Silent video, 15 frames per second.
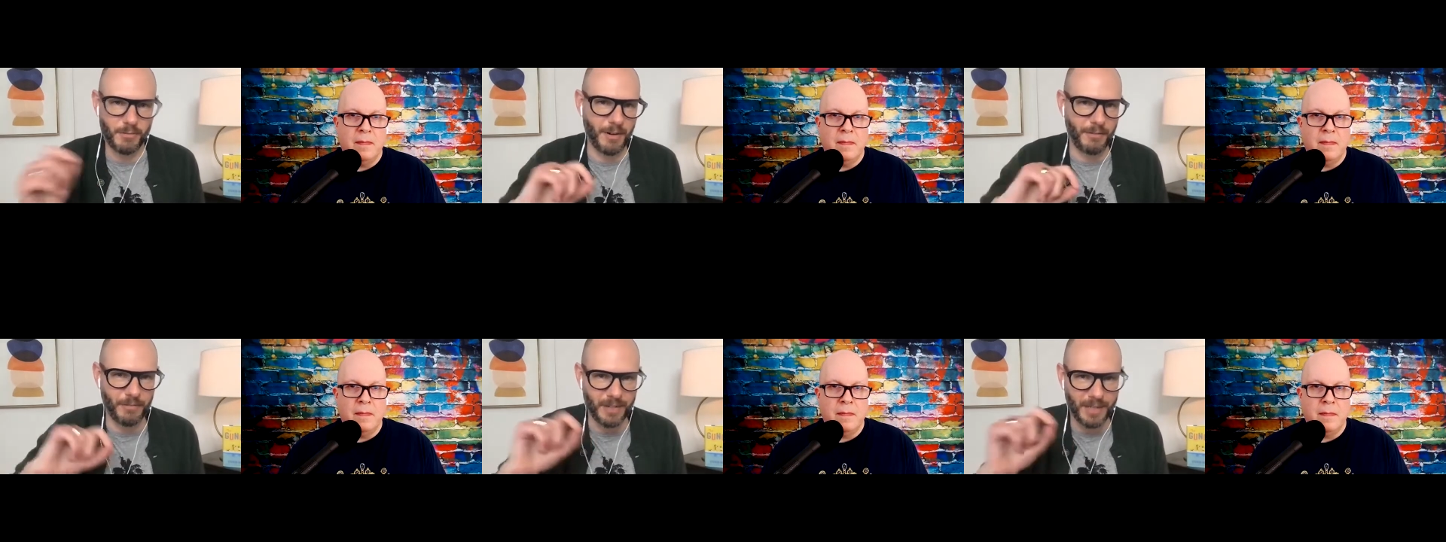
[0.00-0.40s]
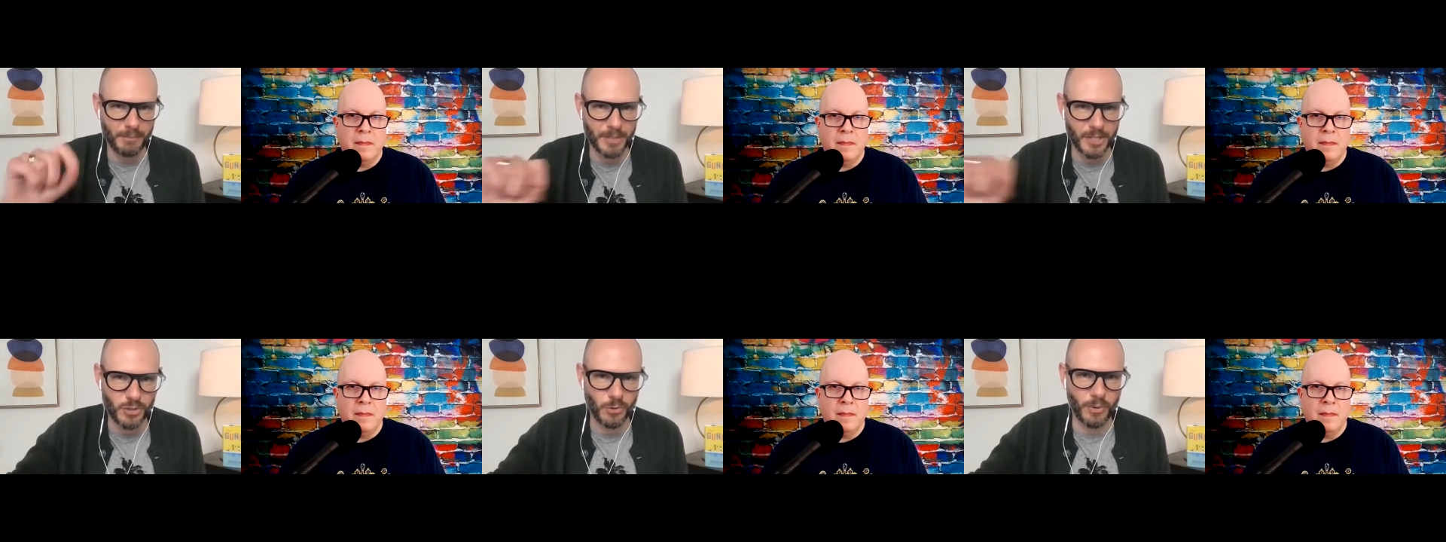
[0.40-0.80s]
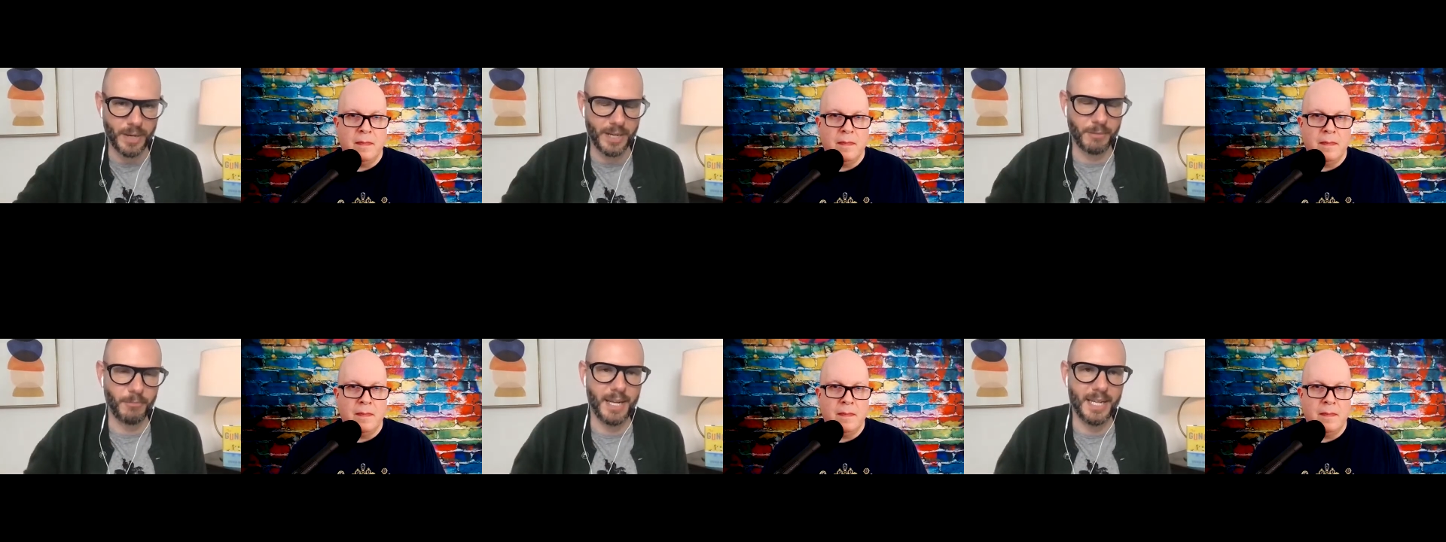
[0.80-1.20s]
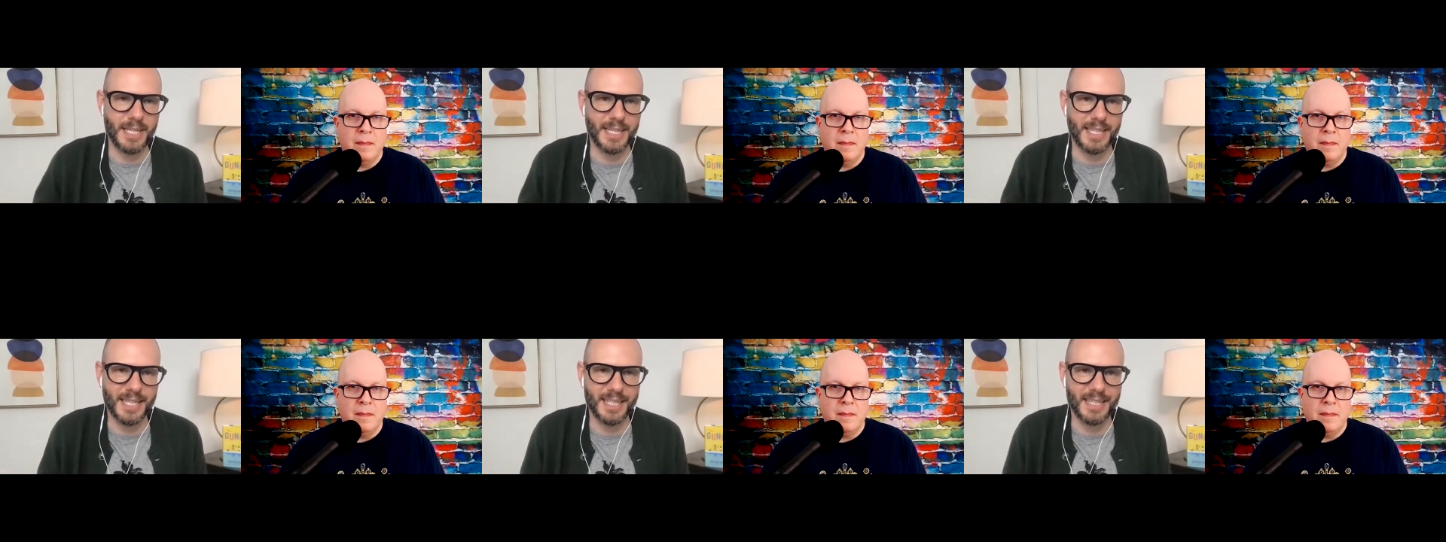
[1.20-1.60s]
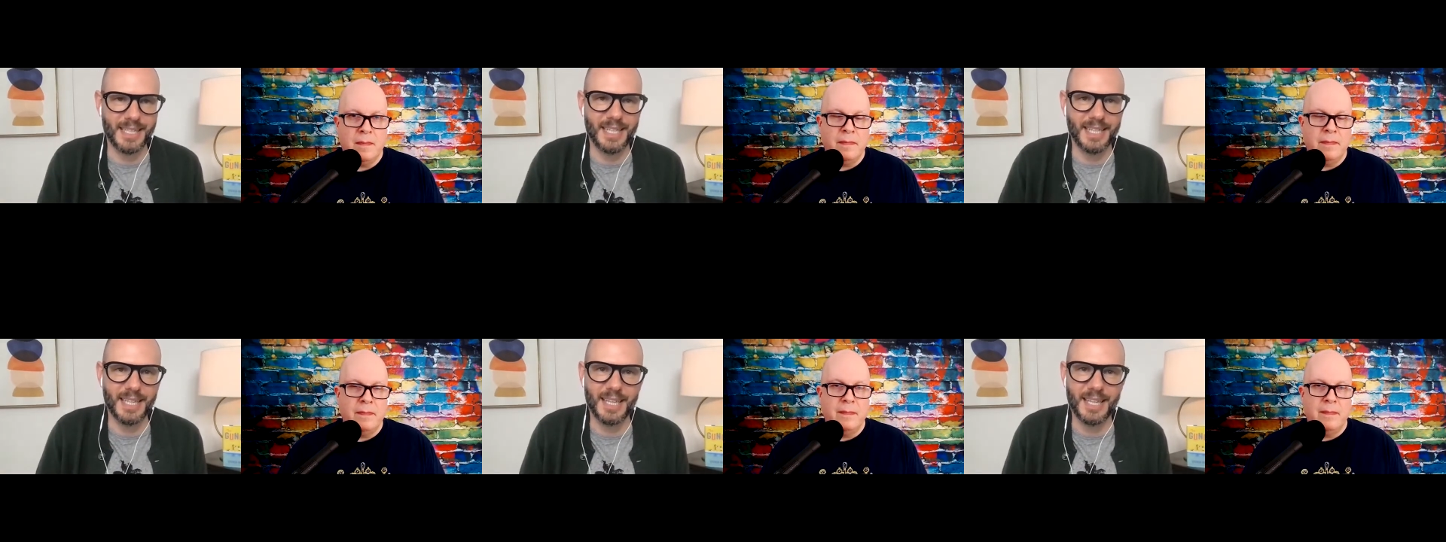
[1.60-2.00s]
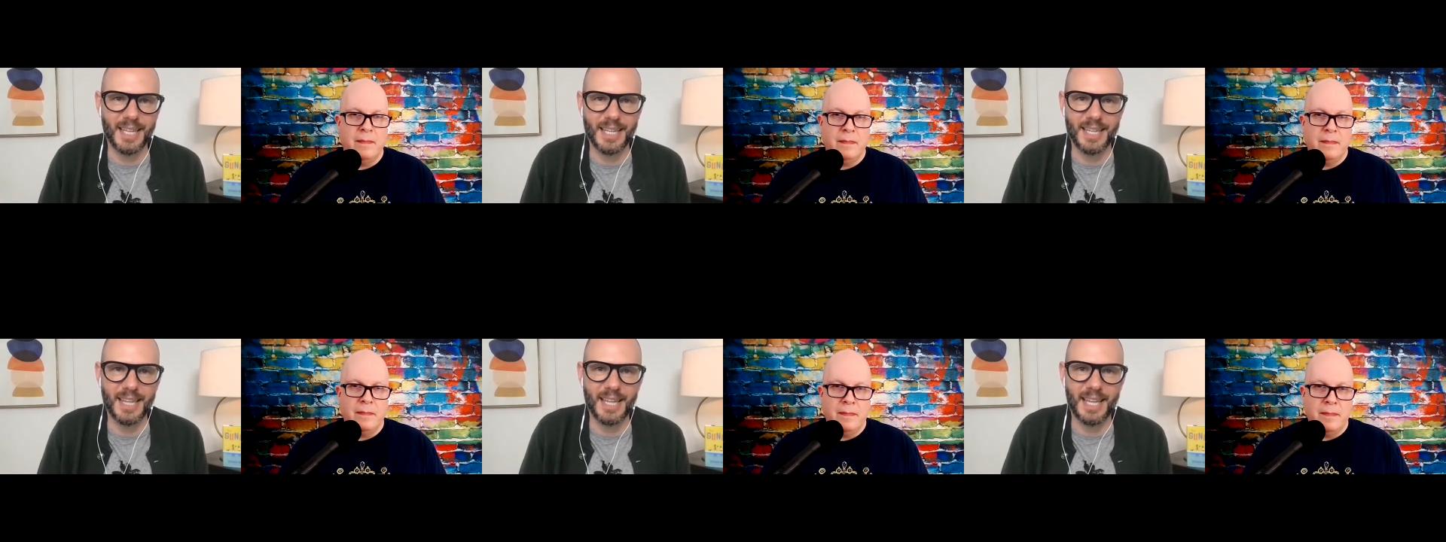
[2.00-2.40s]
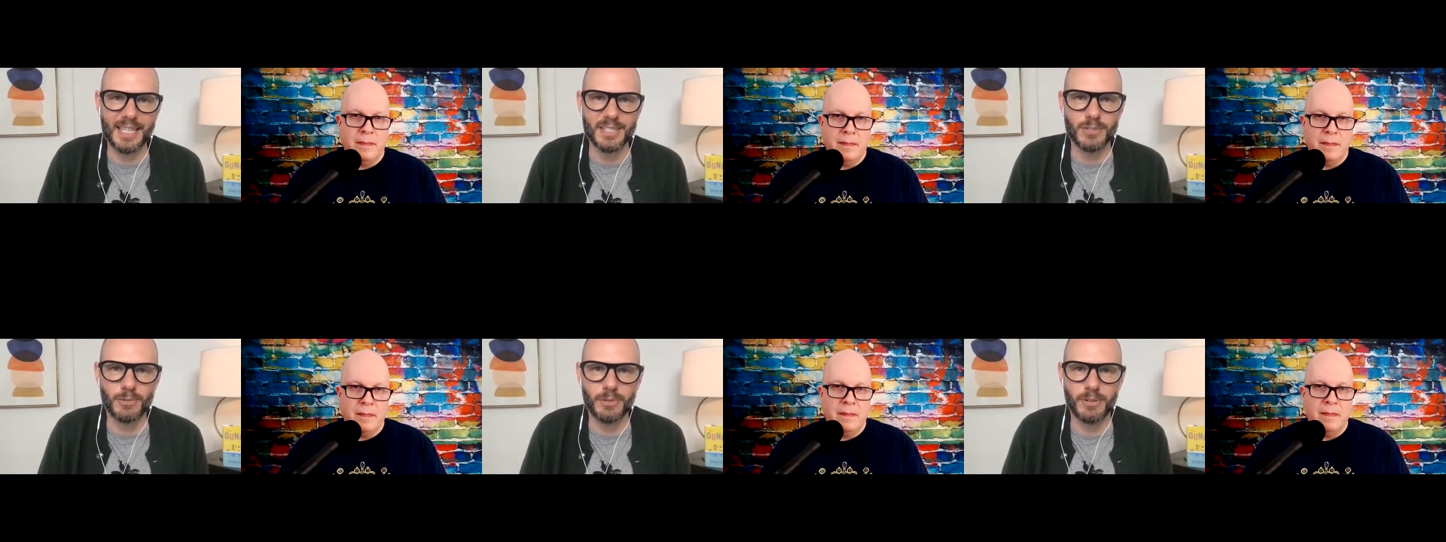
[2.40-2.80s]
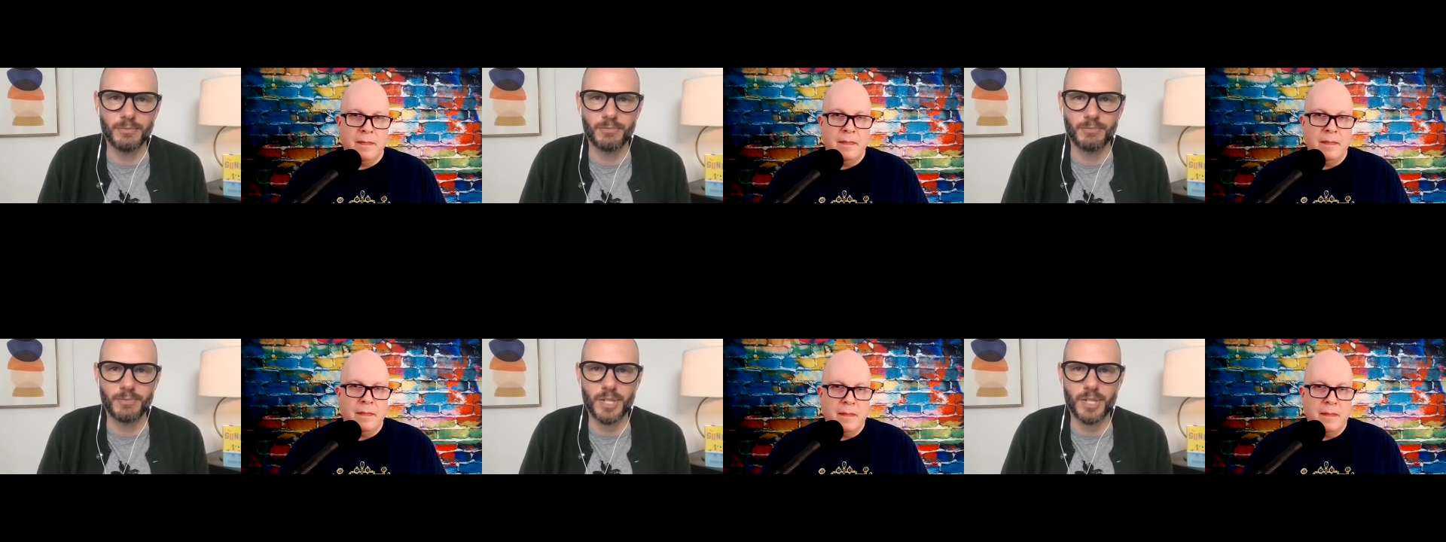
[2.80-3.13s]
Speaker 1: riff and I'm enjoying writing and in in that sort of